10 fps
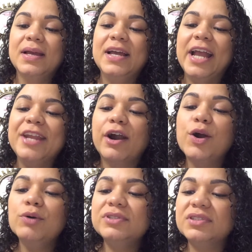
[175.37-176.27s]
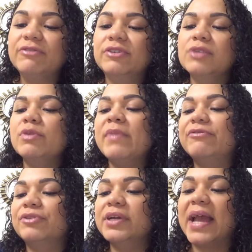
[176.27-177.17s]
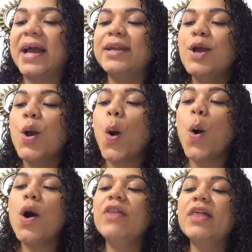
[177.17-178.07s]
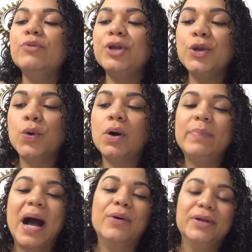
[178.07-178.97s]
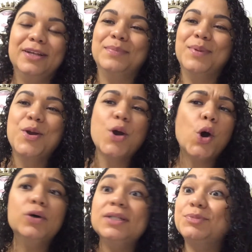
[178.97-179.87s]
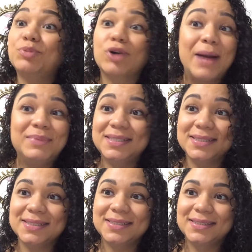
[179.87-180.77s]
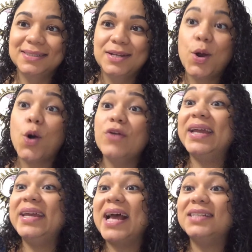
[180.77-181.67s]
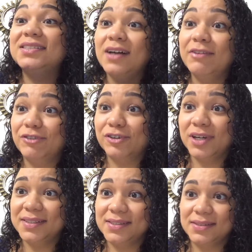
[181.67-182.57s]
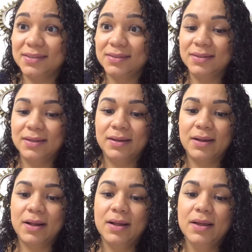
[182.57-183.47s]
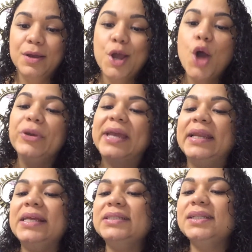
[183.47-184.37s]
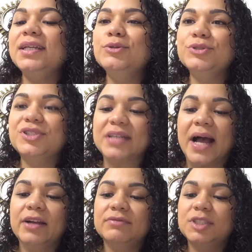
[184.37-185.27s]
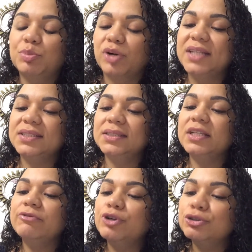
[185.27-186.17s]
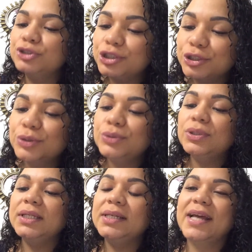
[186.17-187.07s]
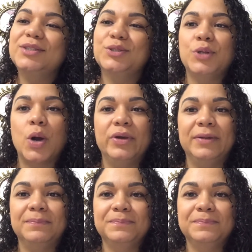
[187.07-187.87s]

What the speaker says: In our own suffering, we may forget all that we know about him, all his promises, all that has done for us. We can easily lose sight of his presence if we don't truly get to know him.